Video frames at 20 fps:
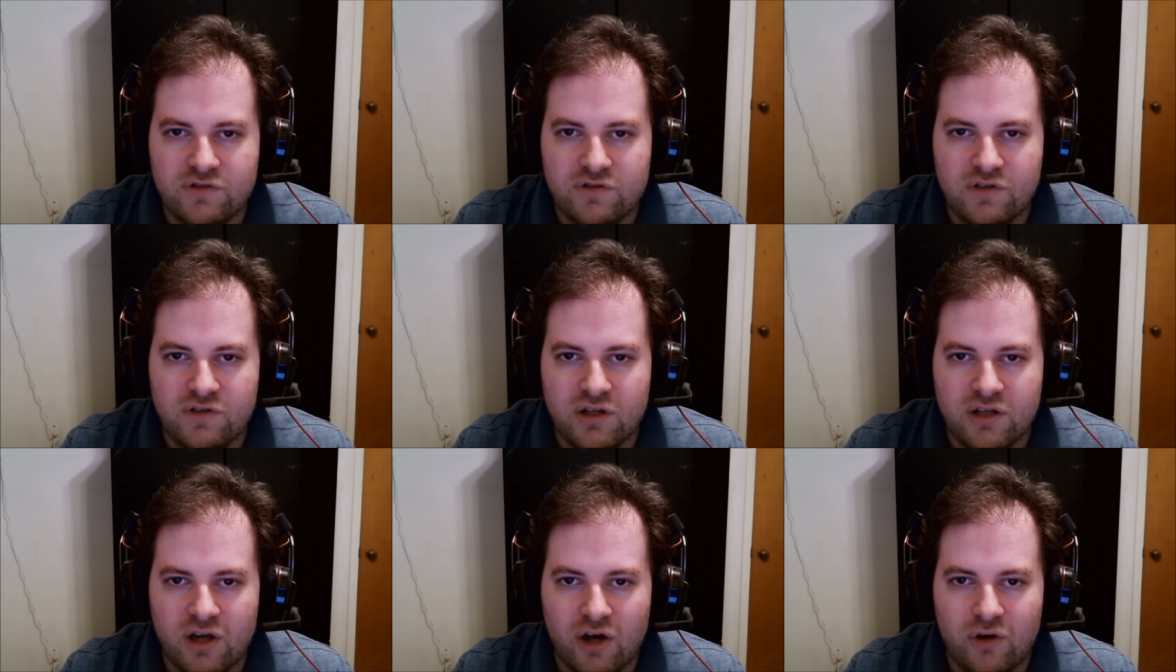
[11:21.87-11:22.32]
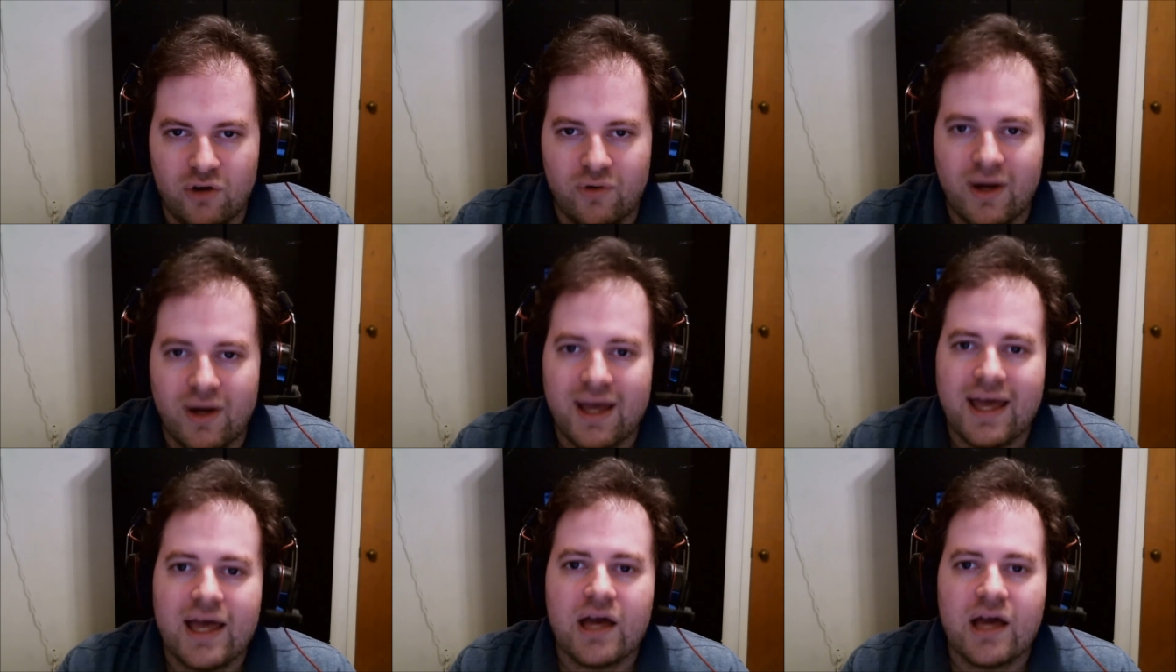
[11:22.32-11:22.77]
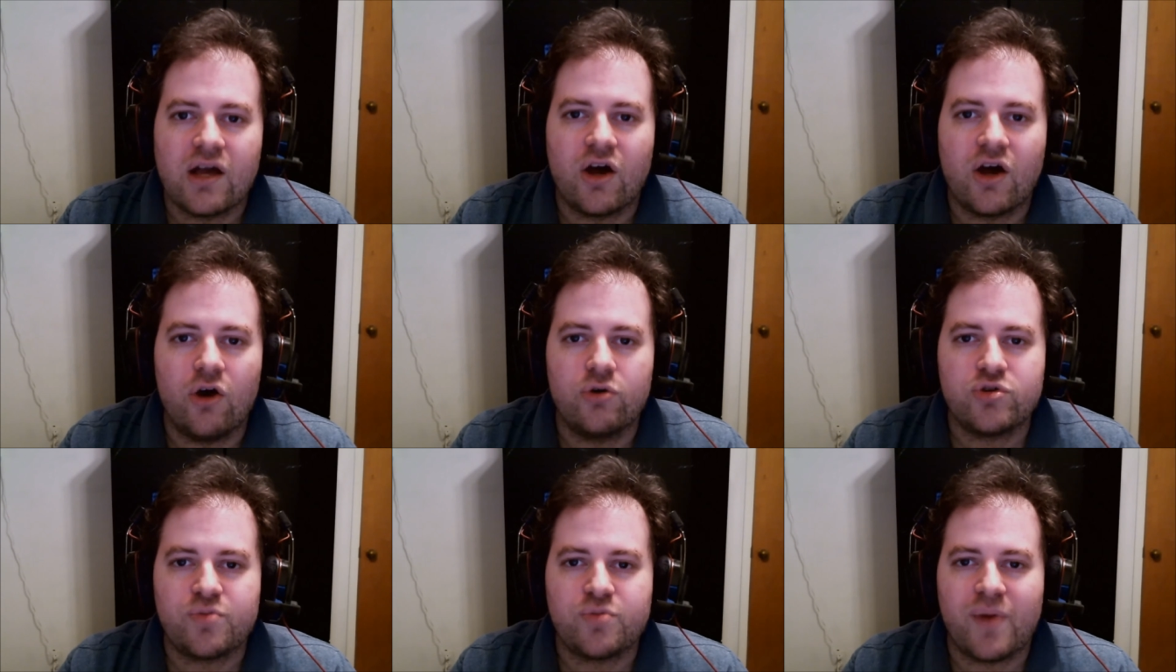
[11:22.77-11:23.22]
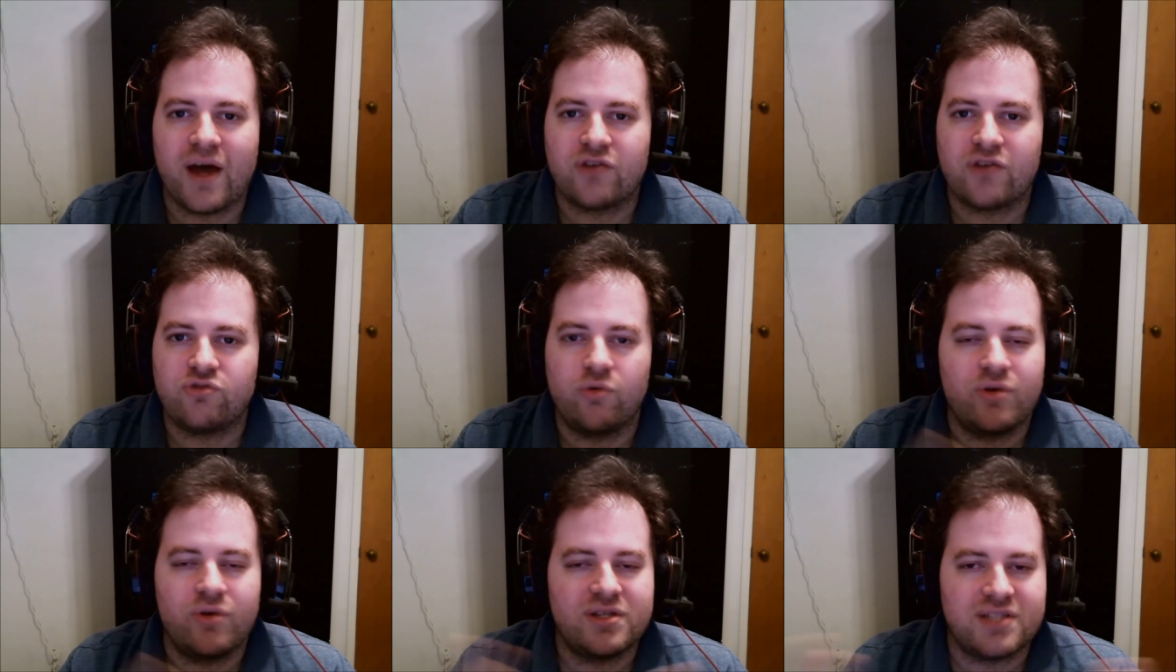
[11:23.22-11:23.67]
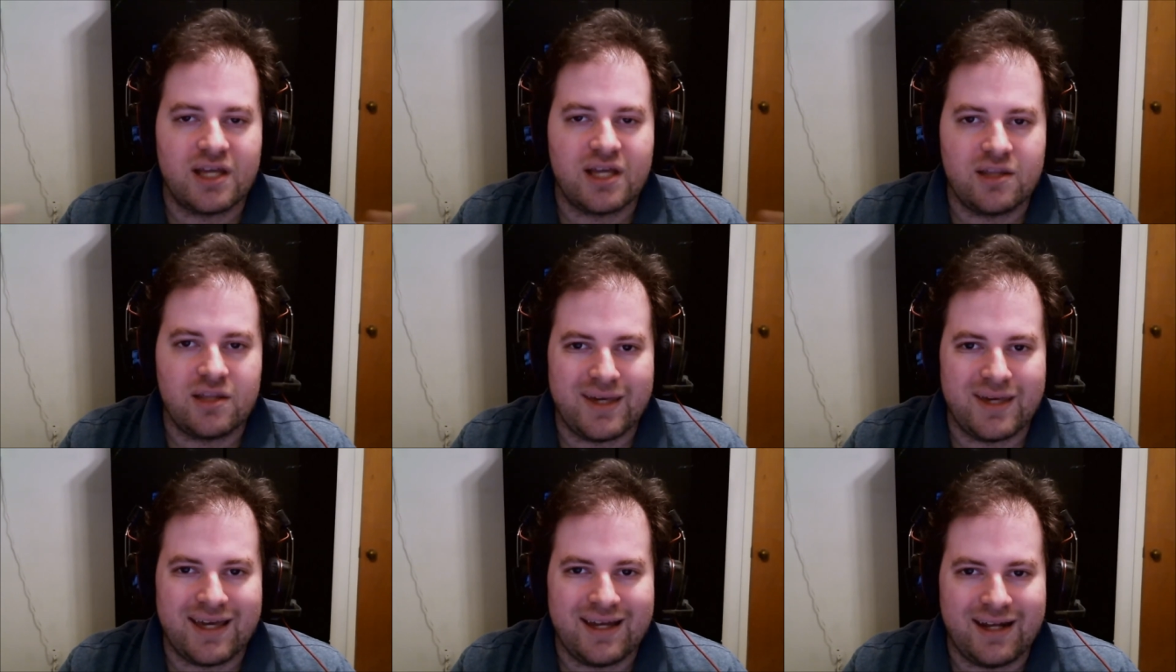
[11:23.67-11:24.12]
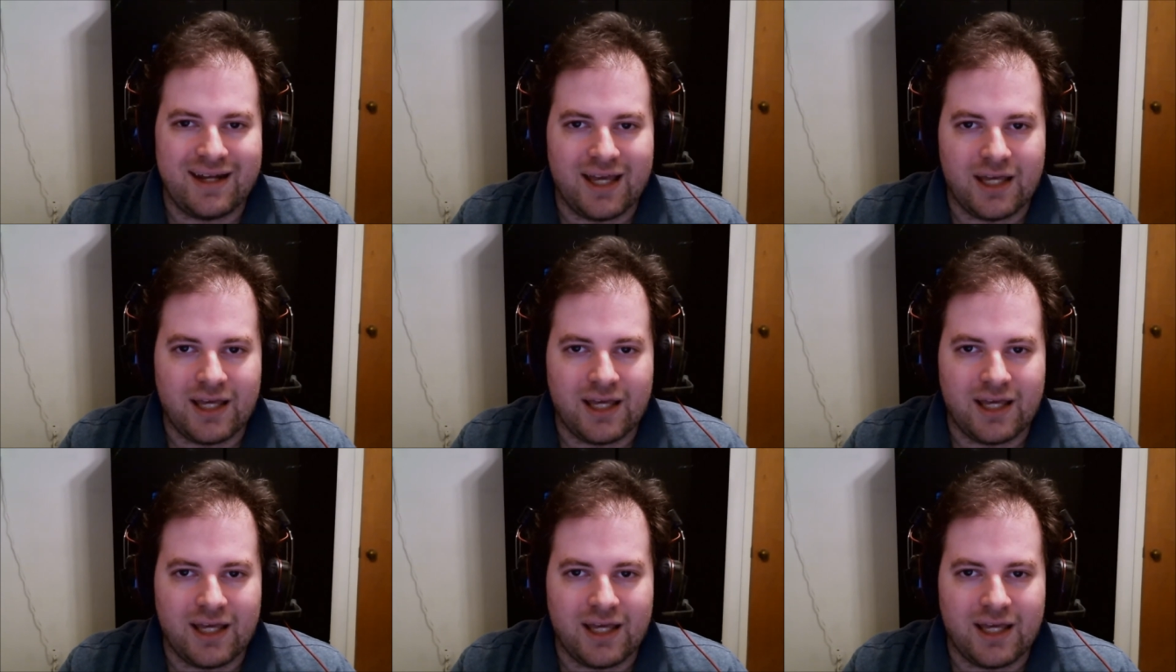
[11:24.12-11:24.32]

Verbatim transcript: video goes back to what we said at the beginning.